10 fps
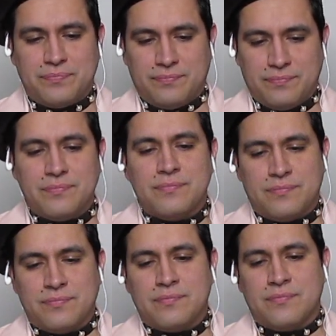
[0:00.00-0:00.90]

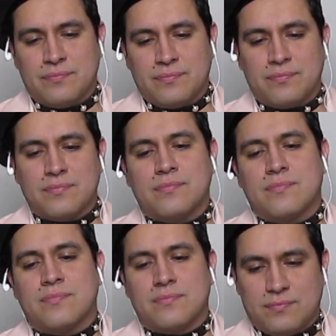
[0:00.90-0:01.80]

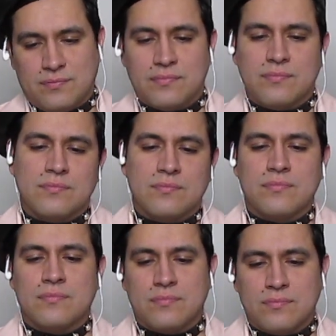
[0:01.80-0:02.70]

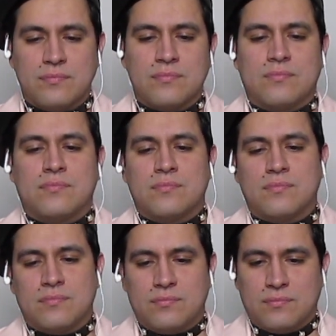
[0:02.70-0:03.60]
[no speech]